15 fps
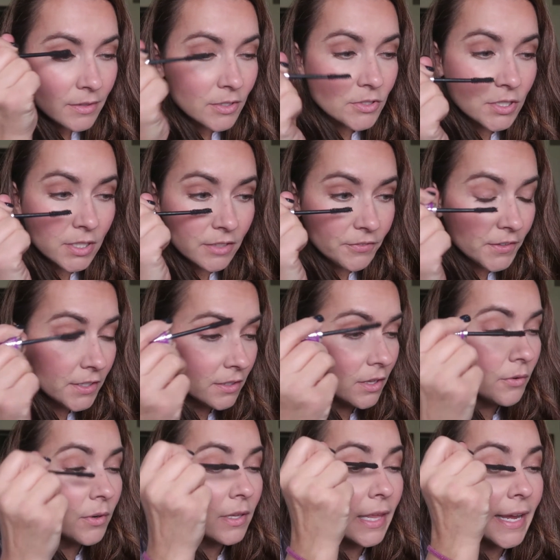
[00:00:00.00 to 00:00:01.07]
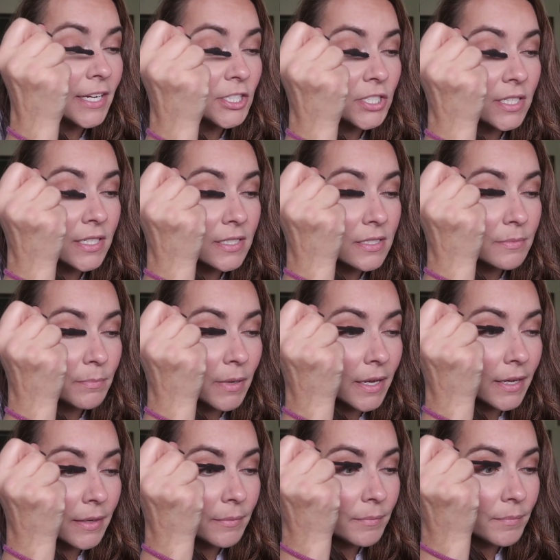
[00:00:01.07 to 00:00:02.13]
Those are good for your lower lashes,
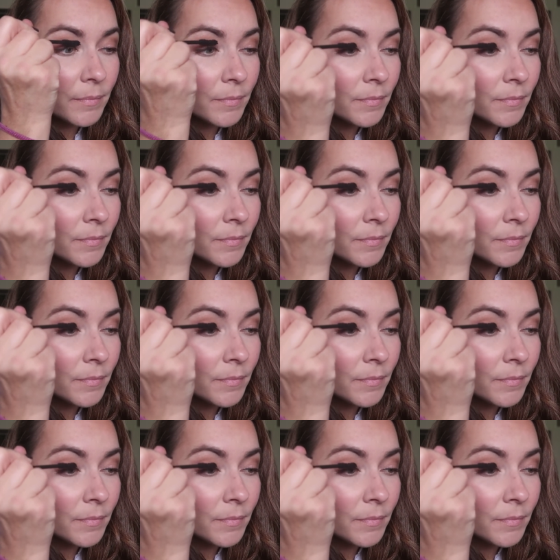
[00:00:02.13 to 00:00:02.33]
but